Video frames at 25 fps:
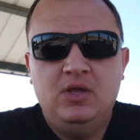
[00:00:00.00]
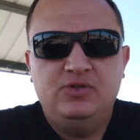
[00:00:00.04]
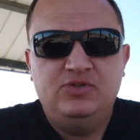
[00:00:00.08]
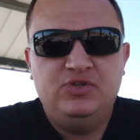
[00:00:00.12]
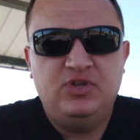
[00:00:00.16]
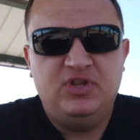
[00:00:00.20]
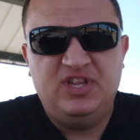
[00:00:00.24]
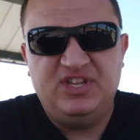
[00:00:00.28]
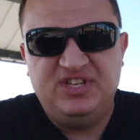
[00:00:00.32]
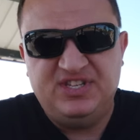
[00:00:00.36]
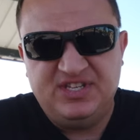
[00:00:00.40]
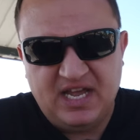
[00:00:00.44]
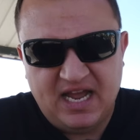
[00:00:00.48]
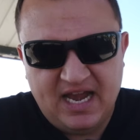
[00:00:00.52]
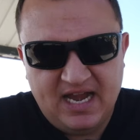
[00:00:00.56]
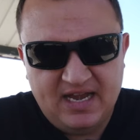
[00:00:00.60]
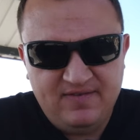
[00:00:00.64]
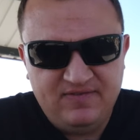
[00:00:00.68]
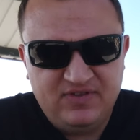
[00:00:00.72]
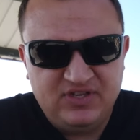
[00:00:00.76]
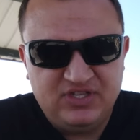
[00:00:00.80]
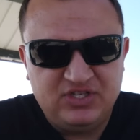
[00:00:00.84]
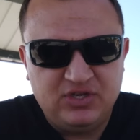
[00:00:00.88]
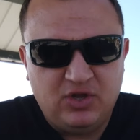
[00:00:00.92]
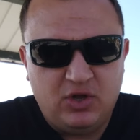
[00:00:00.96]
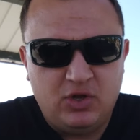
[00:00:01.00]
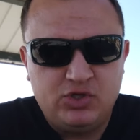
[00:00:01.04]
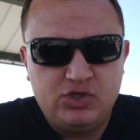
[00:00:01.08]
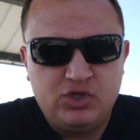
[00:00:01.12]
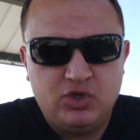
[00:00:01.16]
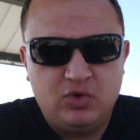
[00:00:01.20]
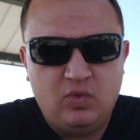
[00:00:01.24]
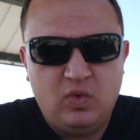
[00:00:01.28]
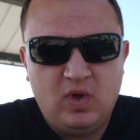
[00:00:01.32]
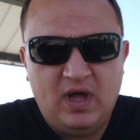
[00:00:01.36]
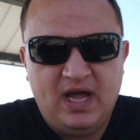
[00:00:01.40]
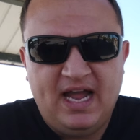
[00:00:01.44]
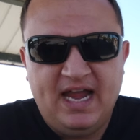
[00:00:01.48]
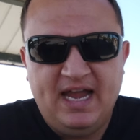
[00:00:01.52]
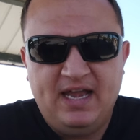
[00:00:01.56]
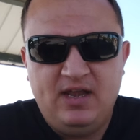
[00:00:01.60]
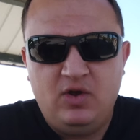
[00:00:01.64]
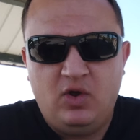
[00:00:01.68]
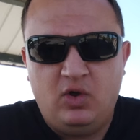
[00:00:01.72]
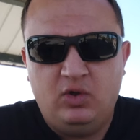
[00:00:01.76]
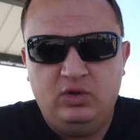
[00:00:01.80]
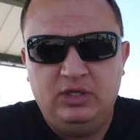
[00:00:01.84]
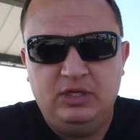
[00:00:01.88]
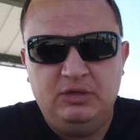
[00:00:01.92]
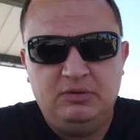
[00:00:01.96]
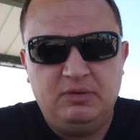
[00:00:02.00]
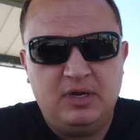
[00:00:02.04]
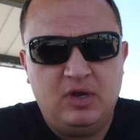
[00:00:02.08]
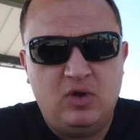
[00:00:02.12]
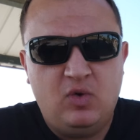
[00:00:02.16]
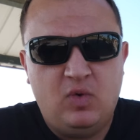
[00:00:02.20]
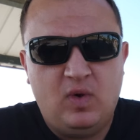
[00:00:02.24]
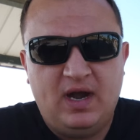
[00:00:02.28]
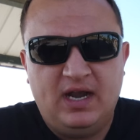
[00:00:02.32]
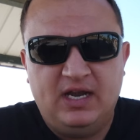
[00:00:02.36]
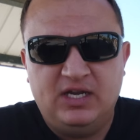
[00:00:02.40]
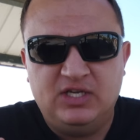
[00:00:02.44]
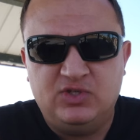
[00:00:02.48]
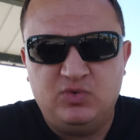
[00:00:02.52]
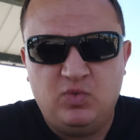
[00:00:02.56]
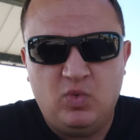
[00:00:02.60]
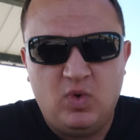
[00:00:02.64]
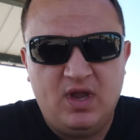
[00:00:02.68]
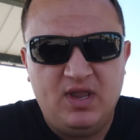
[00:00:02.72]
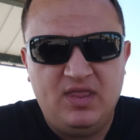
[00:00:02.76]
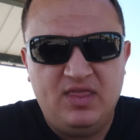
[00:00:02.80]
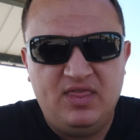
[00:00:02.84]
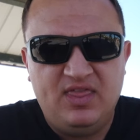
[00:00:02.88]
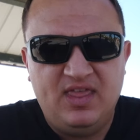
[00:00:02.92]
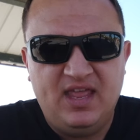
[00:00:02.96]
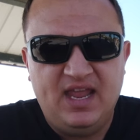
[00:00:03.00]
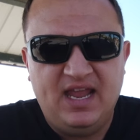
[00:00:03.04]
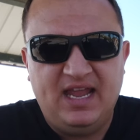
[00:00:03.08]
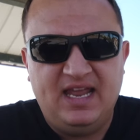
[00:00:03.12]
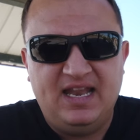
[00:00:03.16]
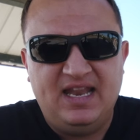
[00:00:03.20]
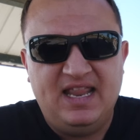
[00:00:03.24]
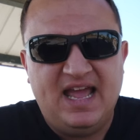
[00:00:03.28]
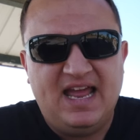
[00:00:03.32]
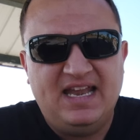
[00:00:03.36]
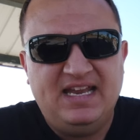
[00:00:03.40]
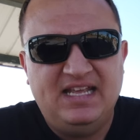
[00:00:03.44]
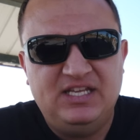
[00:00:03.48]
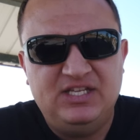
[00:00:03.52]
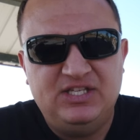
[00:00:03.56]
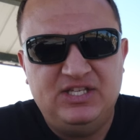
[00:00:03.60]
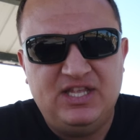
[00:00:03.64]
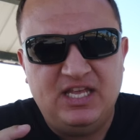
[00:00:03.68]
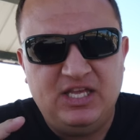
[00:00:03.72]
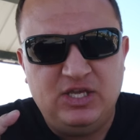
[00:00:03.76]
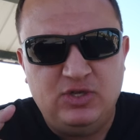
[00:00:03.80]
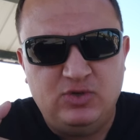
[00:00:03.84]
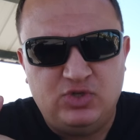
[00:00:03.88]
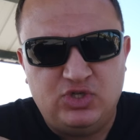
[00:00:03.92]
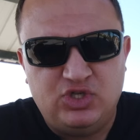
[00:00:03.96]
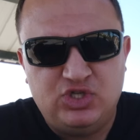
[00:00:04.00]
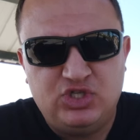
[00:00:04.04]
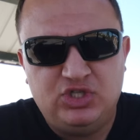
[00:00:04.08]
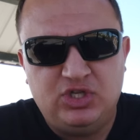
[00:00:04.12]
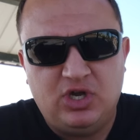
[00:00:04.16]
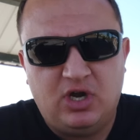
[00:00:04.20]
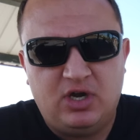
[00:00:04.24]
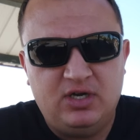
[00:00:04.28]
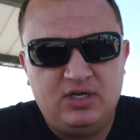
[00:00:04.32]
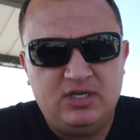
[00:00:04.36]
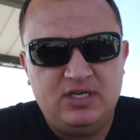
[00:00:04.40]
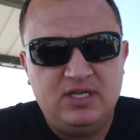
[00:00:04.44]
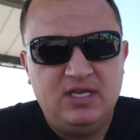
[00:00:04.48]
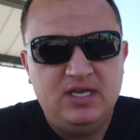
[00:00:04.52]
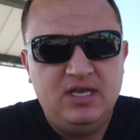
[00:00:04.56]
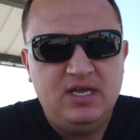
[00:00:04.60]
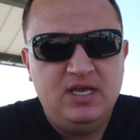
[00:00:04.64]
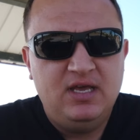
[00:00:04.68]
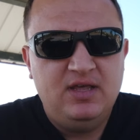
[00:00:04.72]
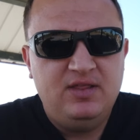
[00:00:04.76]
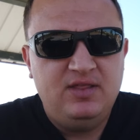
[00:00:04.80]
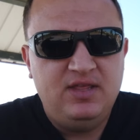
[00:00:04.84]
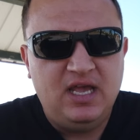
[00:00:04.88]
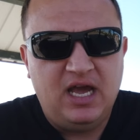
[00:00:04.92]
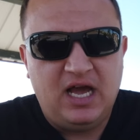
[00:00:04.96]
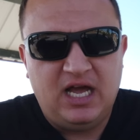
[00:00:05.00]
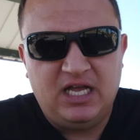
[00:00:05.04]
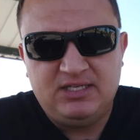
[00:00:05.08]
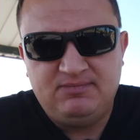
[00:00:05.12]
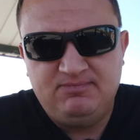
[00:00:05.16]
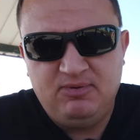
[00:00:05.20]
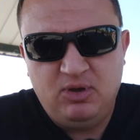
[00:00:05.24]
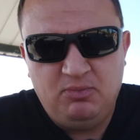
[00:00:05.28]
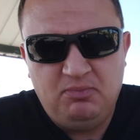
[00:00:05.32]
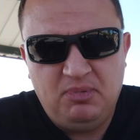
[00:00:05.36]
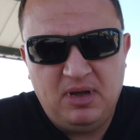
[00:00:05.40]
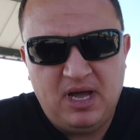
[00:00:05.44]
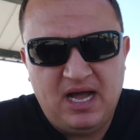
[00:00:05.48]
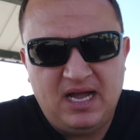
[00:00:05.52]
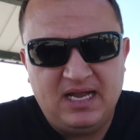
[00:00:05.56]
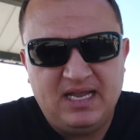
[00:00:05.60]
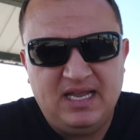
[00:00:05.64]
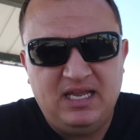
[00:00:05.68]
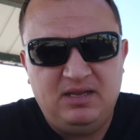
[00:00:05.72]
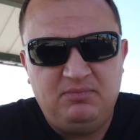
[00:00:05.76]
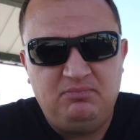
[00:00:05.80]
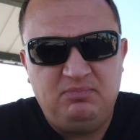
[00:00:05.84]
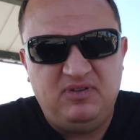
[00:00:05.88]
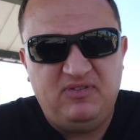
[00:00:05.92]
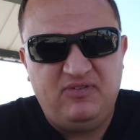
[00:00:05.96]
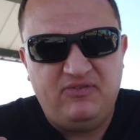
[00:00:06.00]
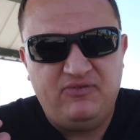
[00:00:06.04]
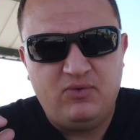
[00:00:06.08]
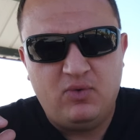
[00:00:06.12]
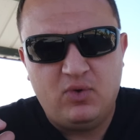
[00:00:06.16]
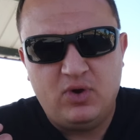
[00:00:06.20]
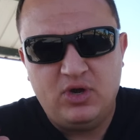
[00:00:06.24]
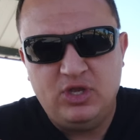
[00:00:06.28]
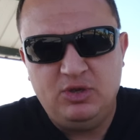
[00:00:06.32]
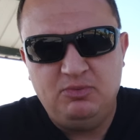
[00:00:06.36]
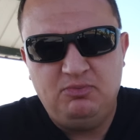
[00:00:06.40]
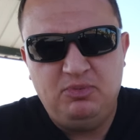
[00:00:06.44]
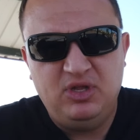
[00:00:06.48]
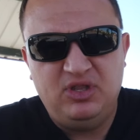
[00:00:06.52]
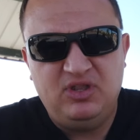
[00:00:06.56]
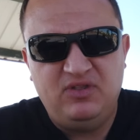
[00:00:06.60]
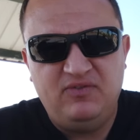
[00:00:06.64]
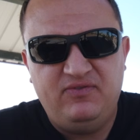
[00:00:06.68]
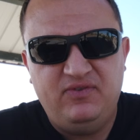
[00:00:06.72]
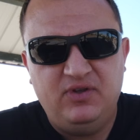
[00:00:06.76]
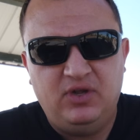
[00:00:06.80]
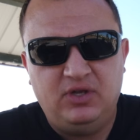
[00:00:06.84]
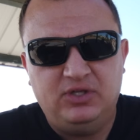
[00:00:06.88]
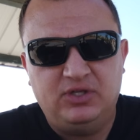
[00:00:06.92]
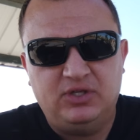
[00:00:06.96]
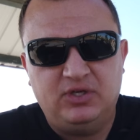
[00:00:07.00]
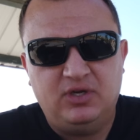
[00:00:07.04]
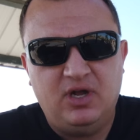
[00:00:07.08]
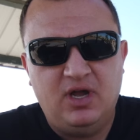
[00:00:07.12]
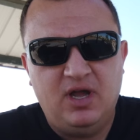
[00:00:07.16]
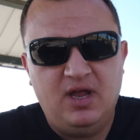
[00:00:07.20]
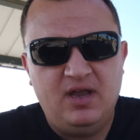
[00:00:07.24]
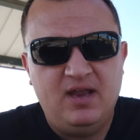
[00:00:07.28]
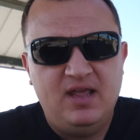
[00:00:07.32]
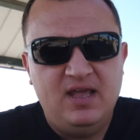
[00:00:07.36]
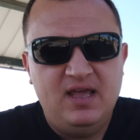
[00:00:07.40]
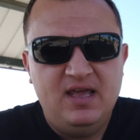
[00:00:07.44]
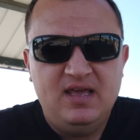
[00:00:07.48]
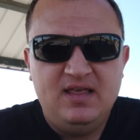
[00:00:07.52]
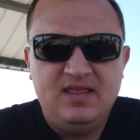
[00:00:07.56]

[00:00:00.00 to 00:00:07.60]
So the design of this ultra wide only requires one thing, and that is that you start the Osmo Pocket before you put the filter on.